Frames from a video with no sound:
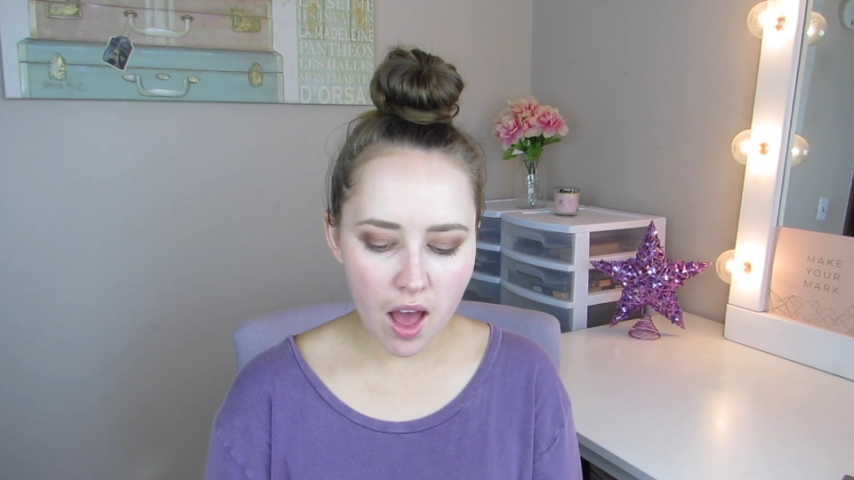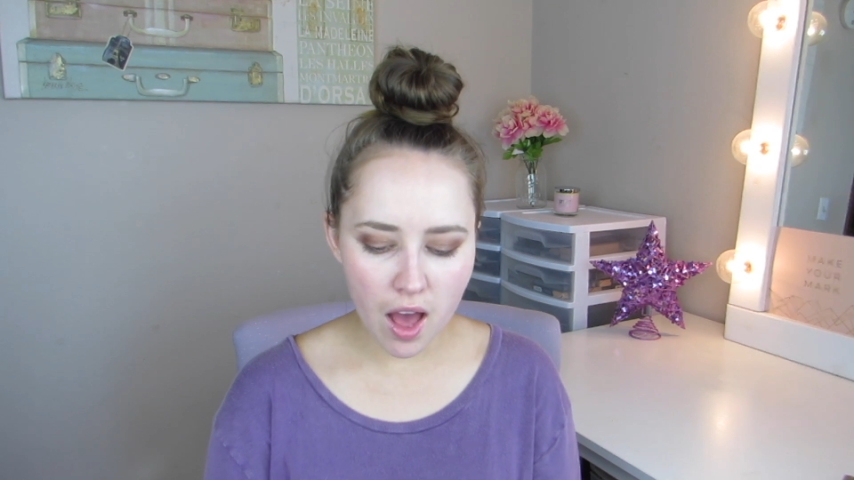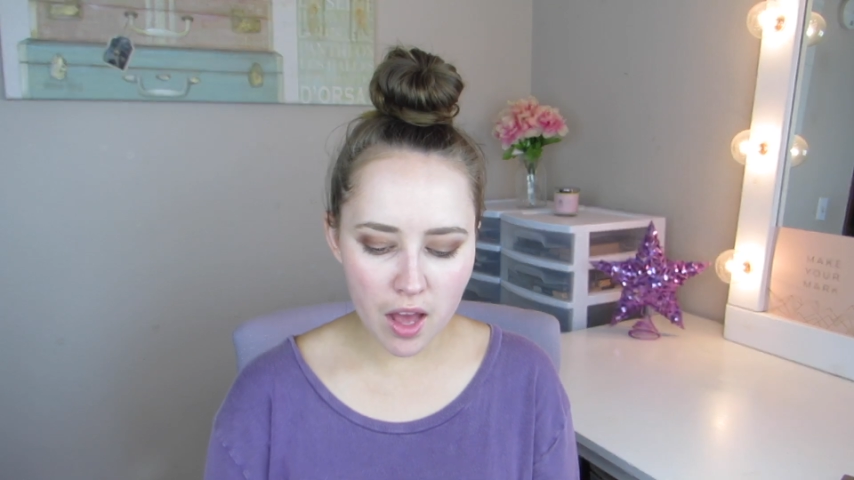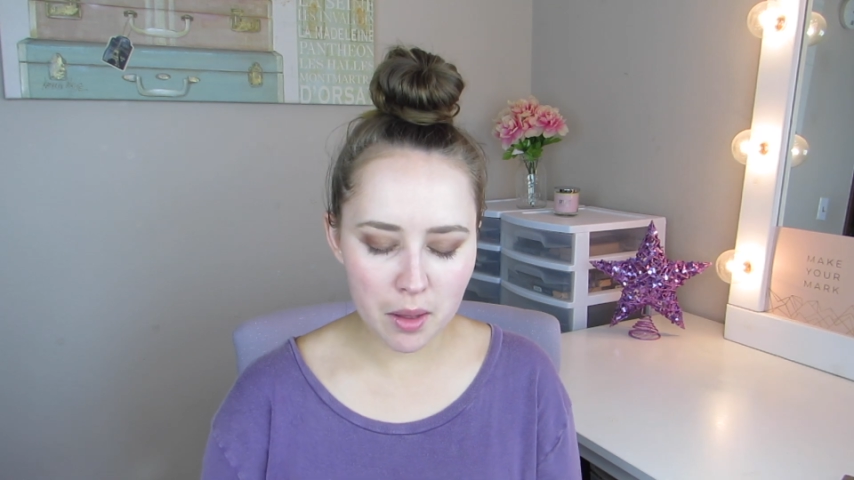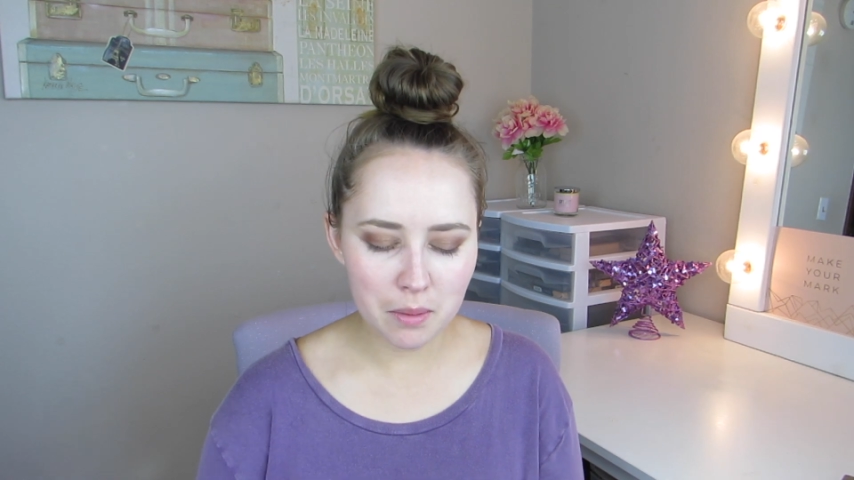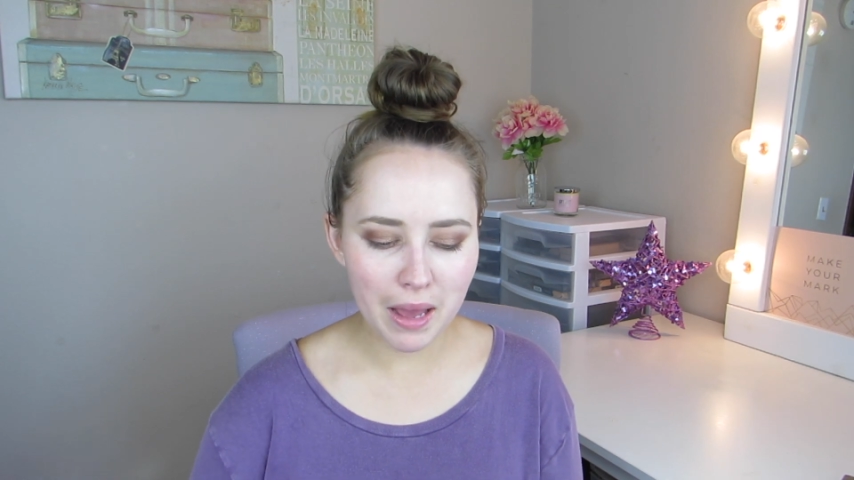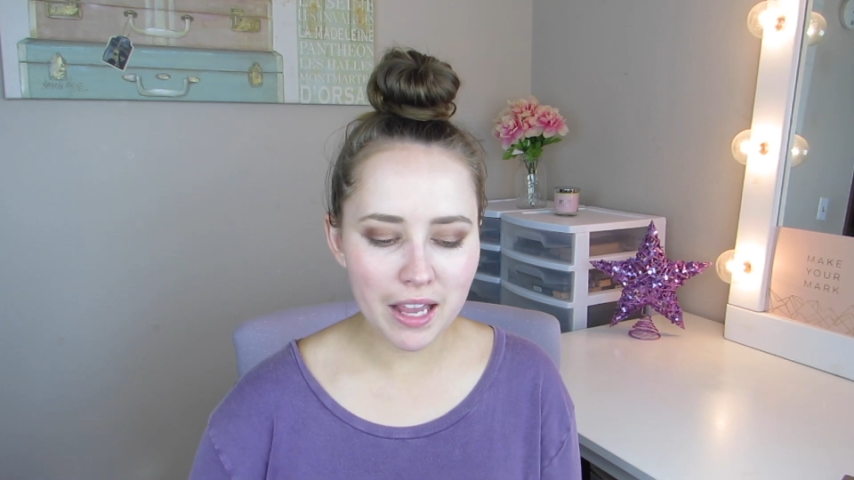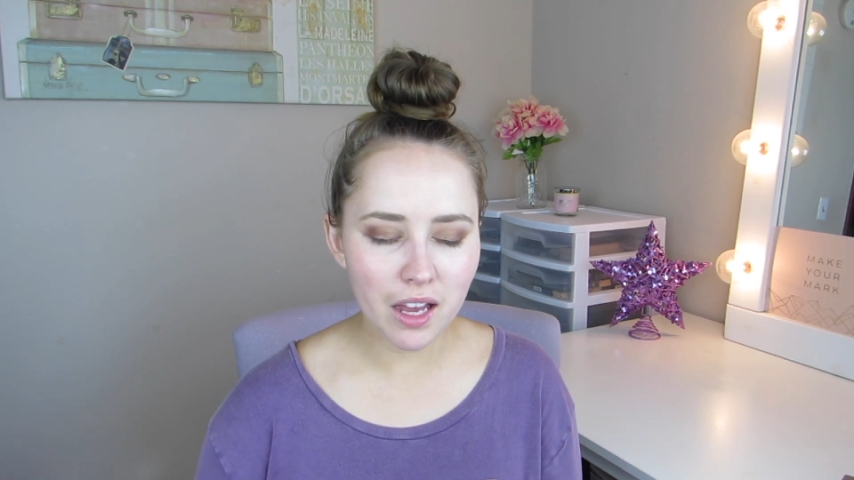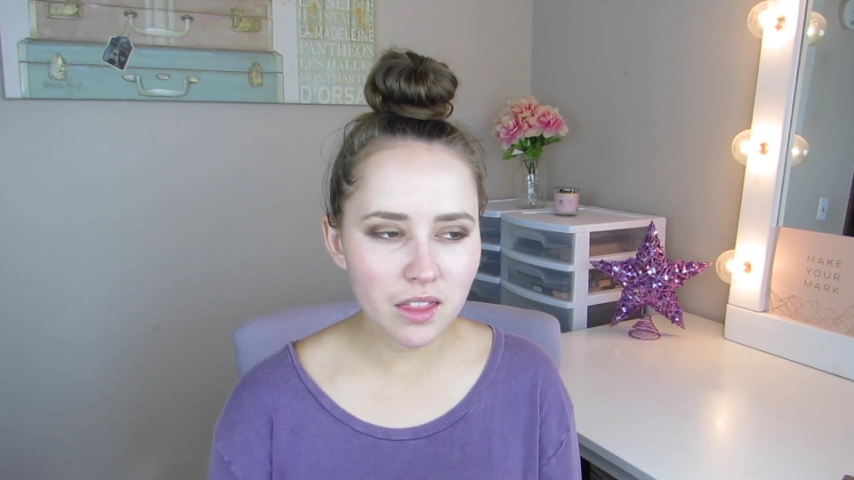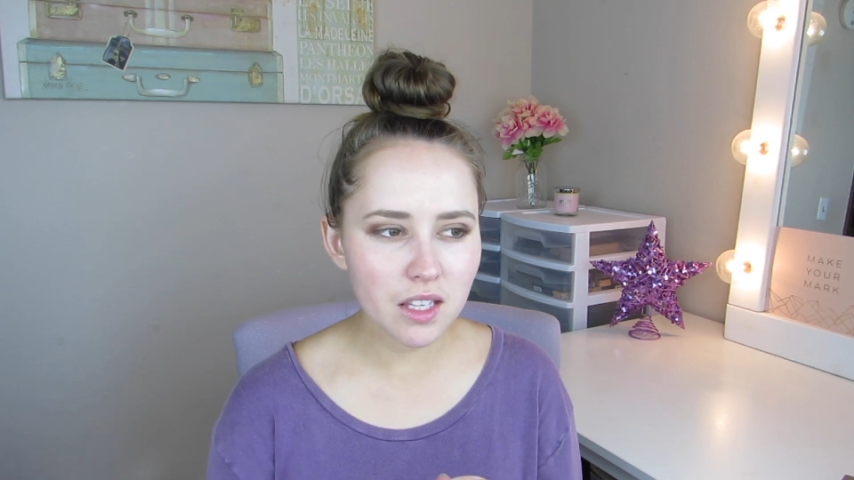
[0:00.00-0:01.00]

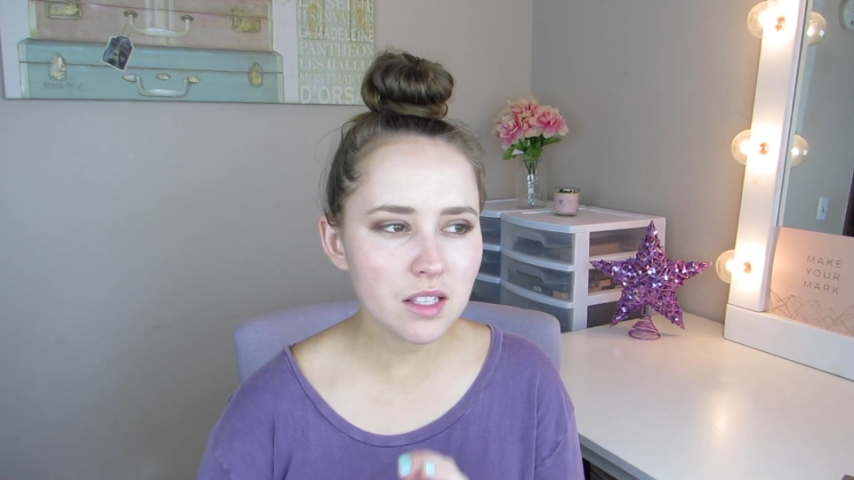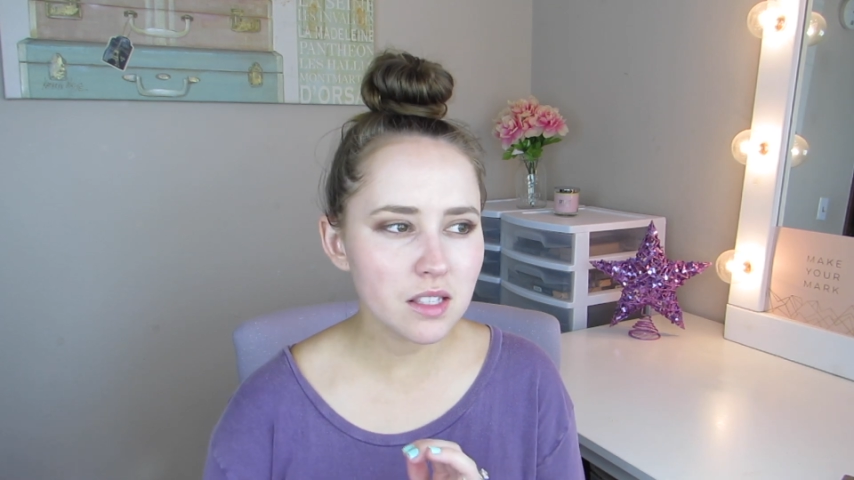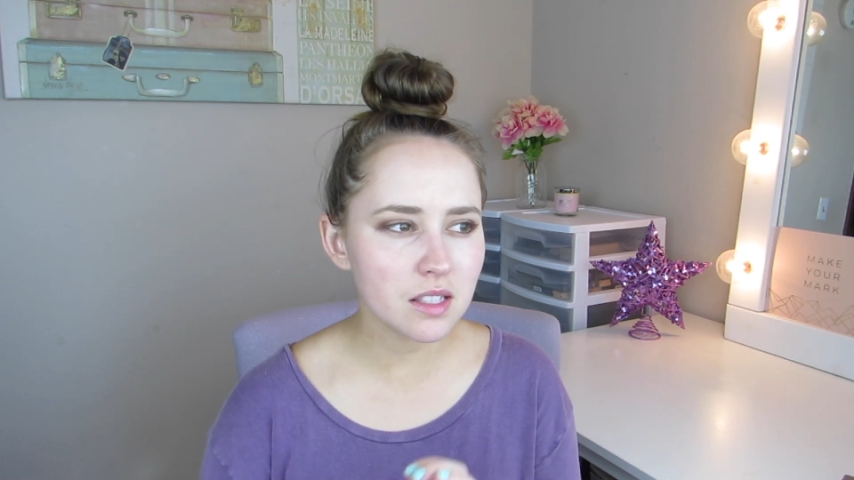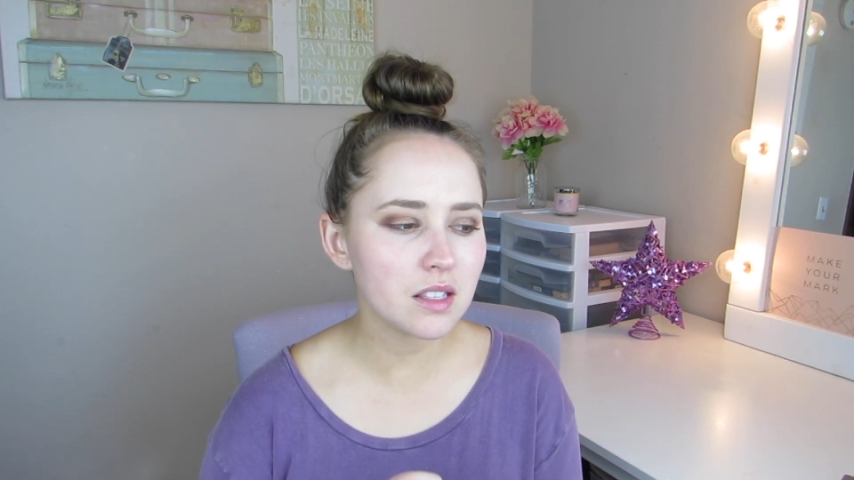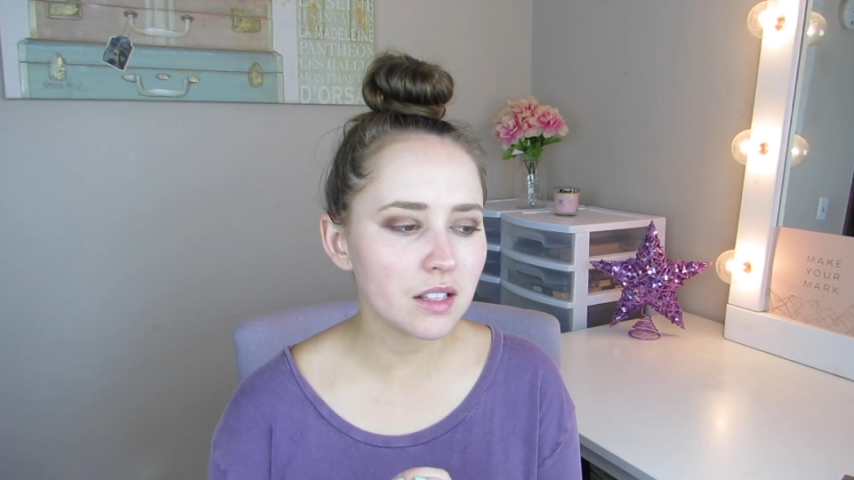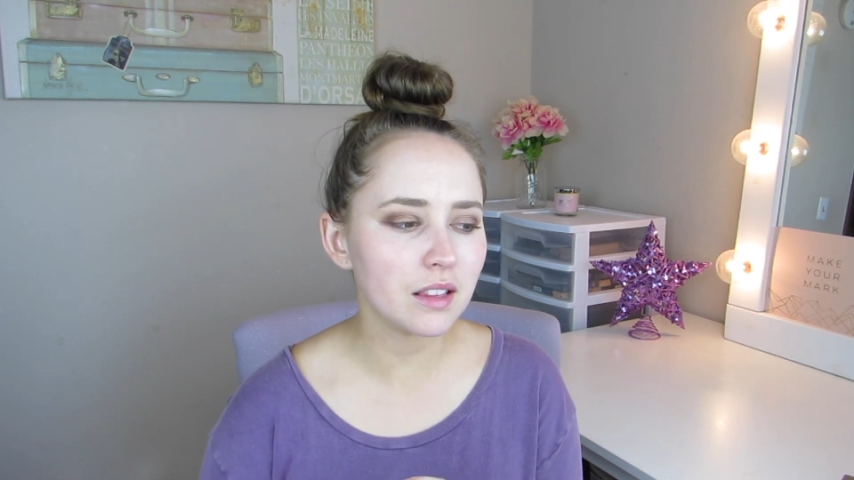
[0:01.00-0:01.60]
I got this